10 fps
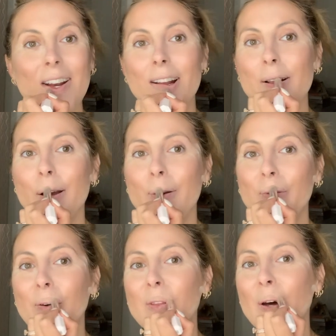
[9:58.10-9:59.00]
just kind of
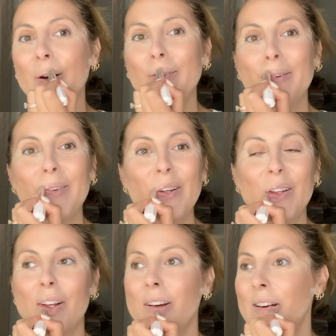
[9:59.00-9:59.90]
rub that over my
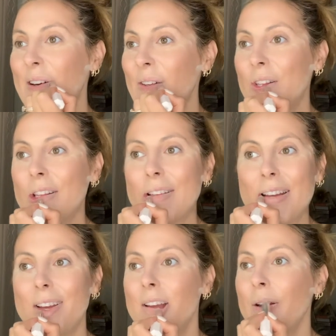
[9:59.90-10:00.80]
lips.
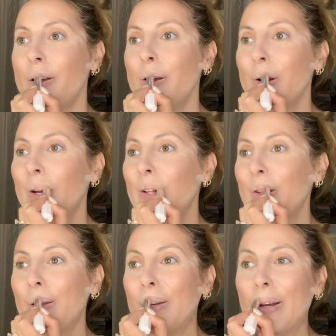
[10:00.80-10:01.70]
Get
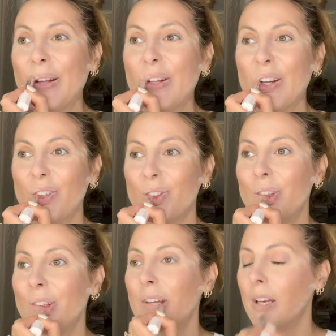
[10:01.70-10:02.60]
some nice and
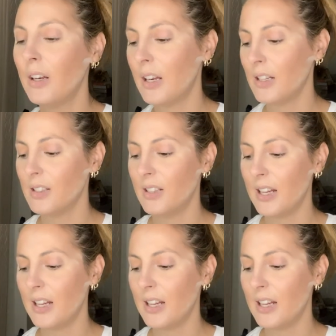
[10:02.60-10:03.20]
exfoliated, gets the